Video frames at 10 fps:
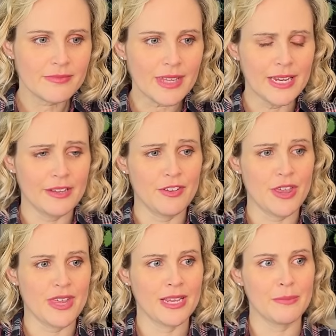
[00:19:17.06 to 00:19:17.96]
And if you
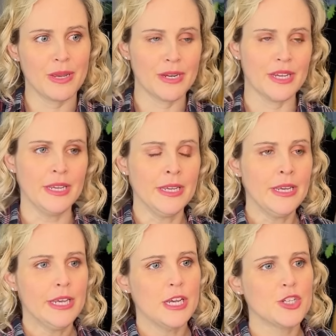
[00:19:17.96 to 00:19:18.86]
think about it,
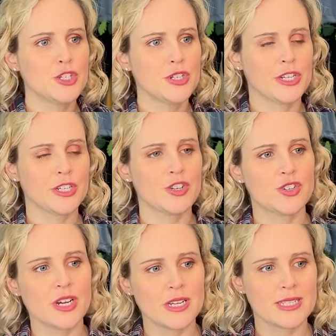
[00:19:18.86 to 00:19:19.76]
as you're
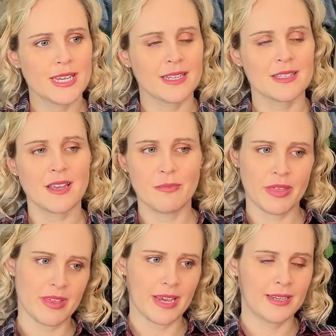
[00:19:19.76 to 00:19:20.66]
constructing
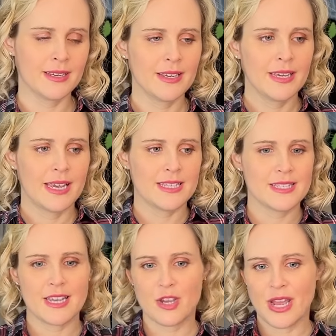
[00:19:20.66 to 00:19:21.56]
something, and
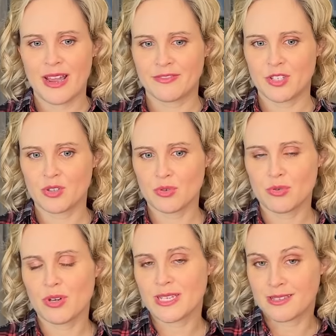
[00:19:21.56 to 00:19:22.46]
say you have to
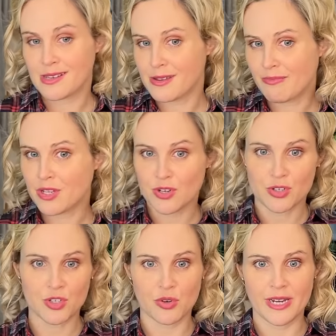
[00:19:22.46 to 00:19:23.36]
sew a seam and you're
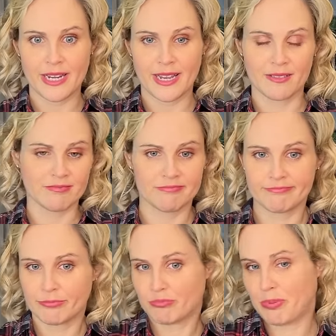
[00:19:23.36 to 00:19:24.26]
joining
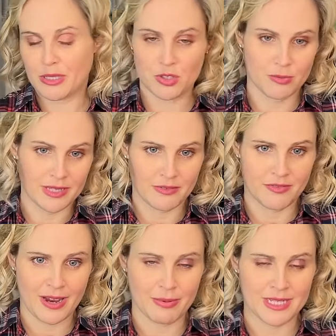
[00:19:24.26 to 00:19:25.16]
two bits of
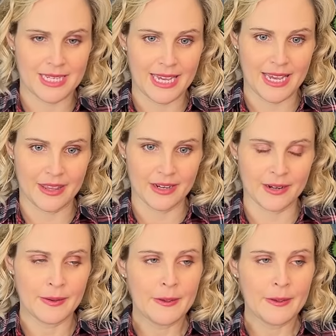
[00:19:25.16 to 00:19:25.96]
fabric together,